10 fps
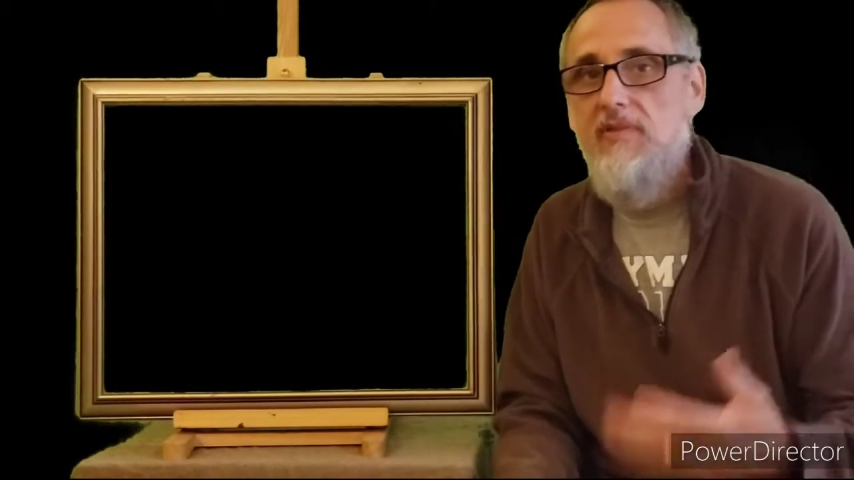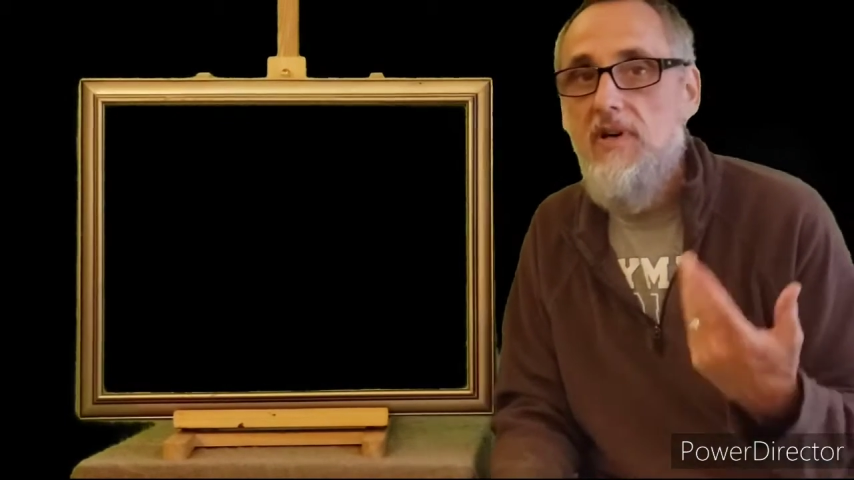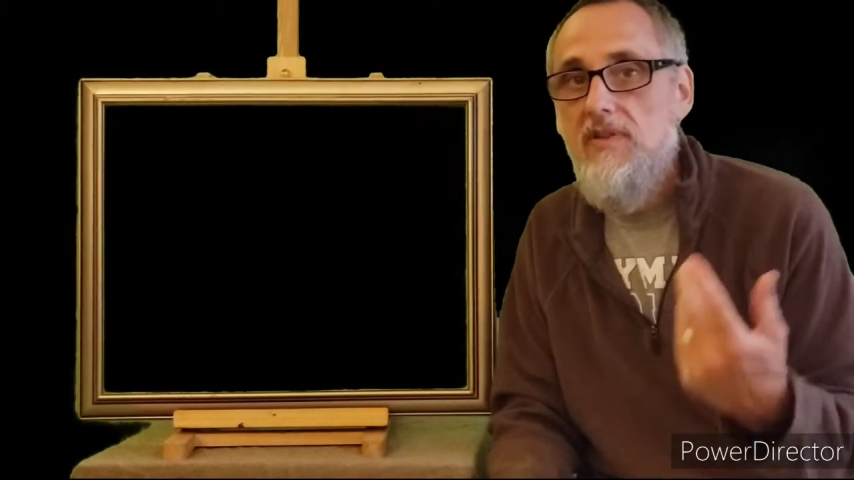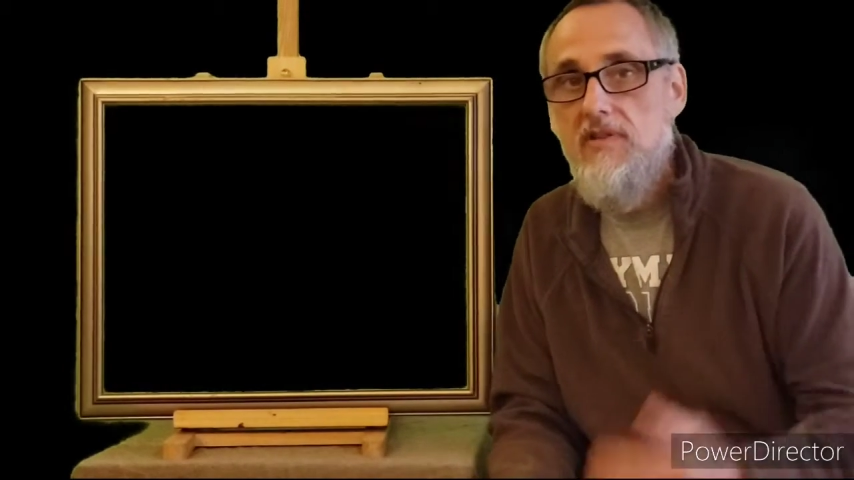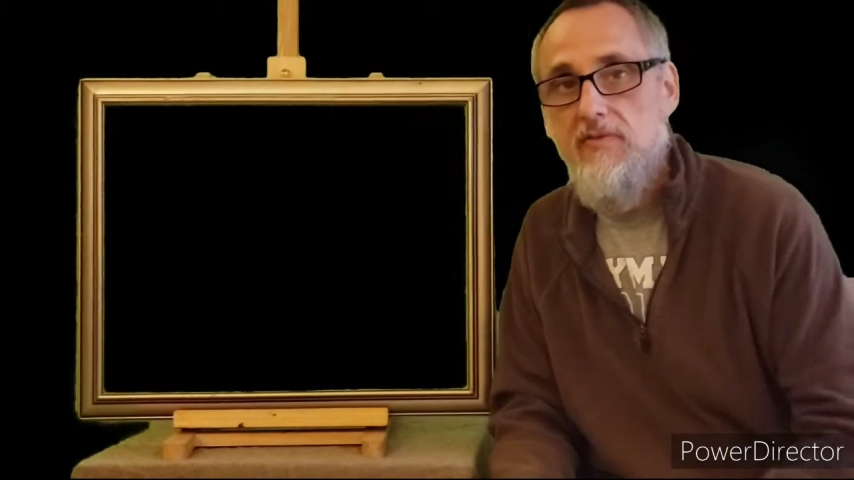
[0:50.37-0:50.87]
for
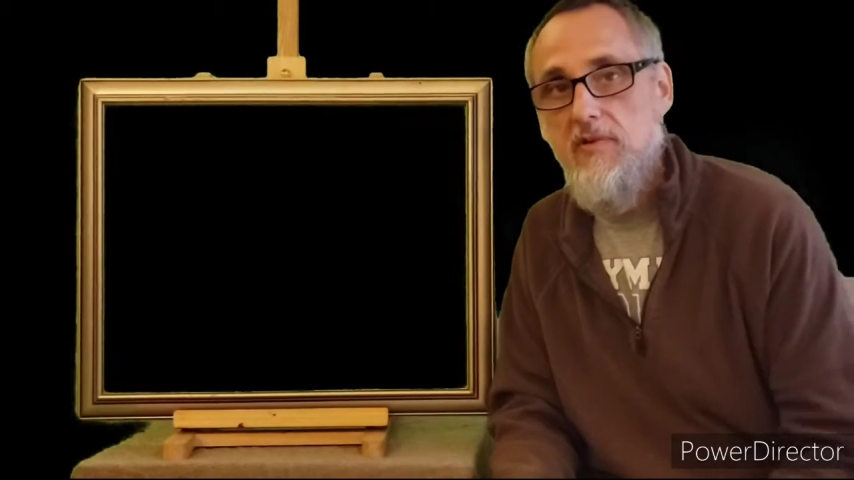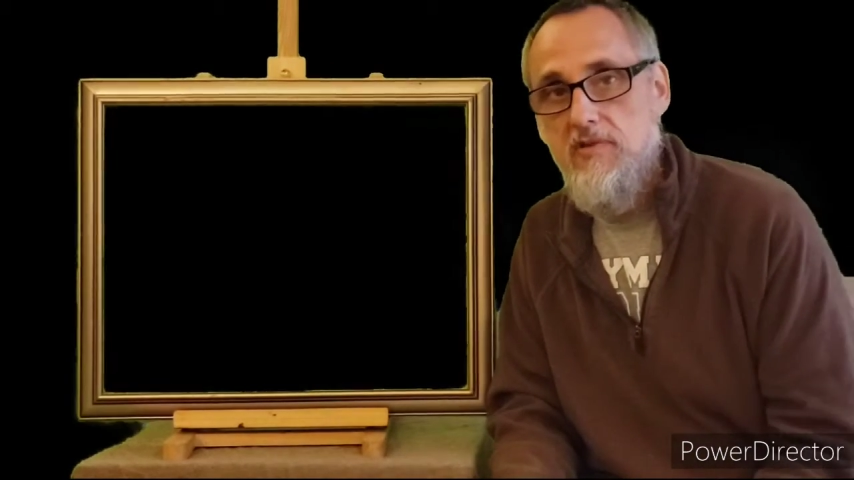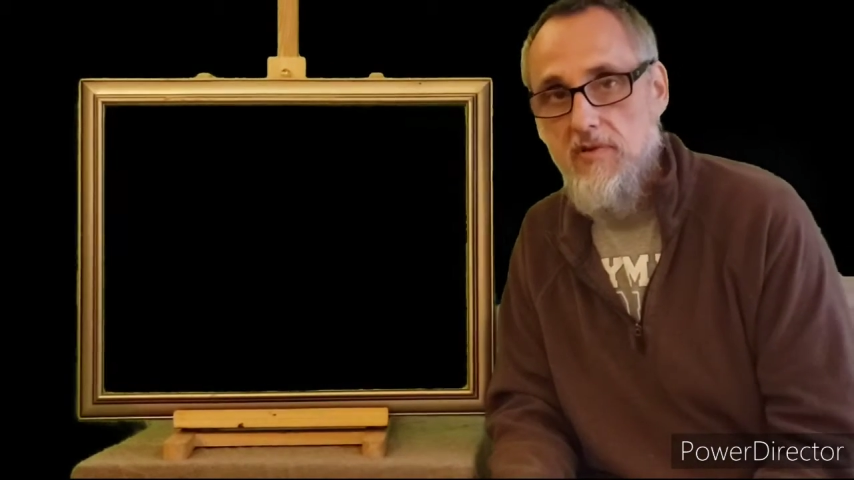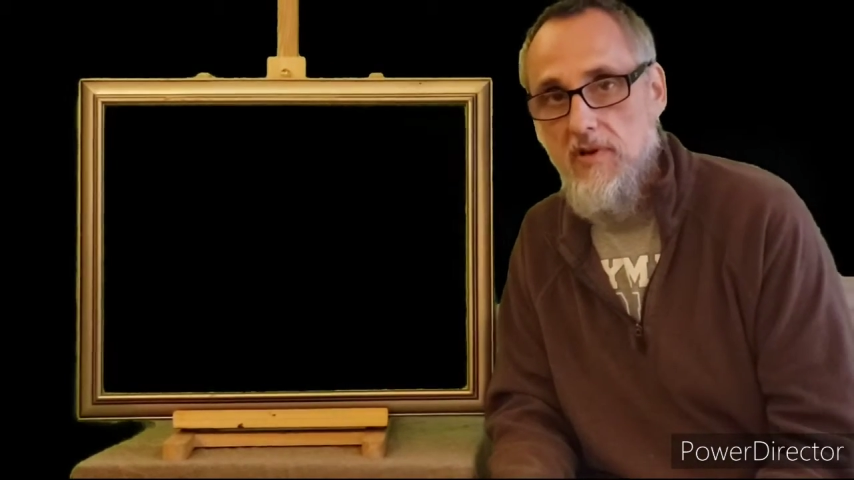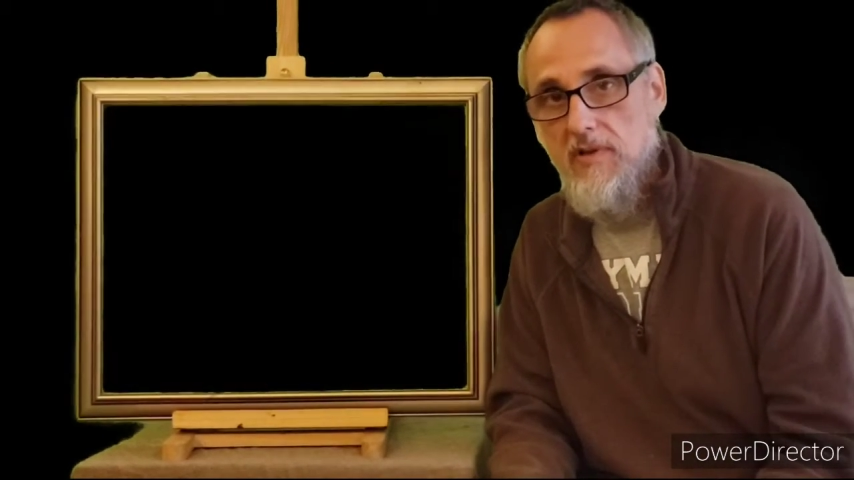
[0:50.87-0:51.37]
all these
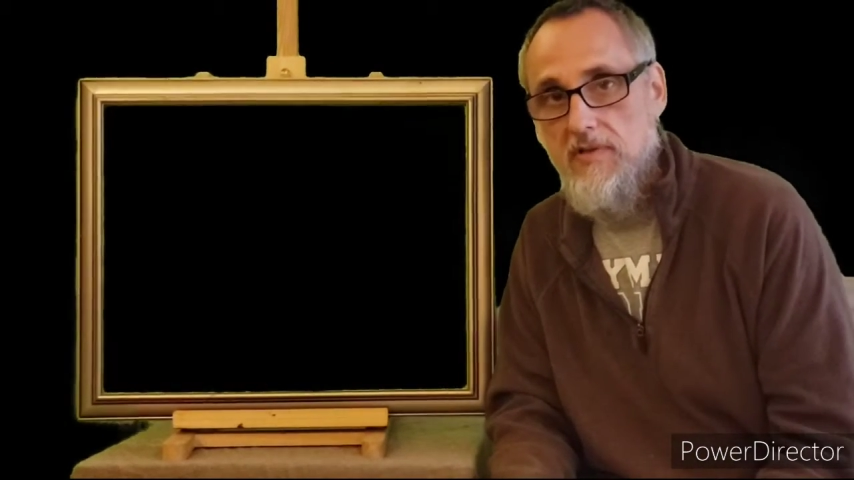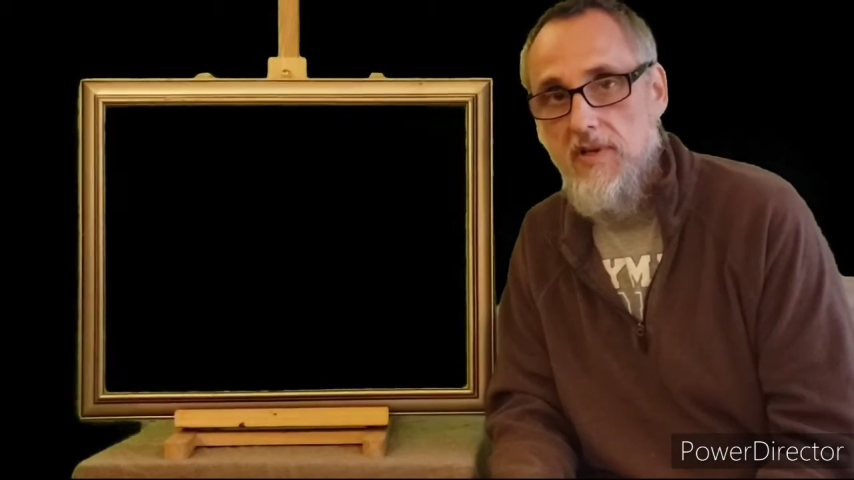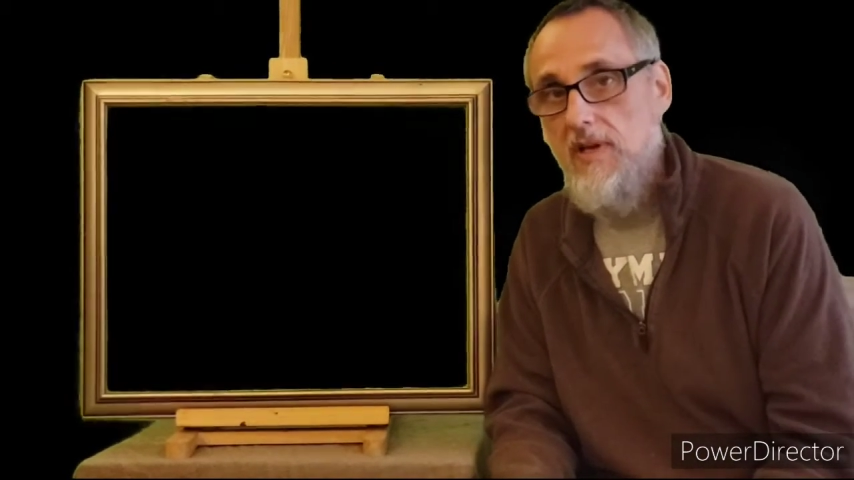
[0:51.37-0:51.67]
first drawings.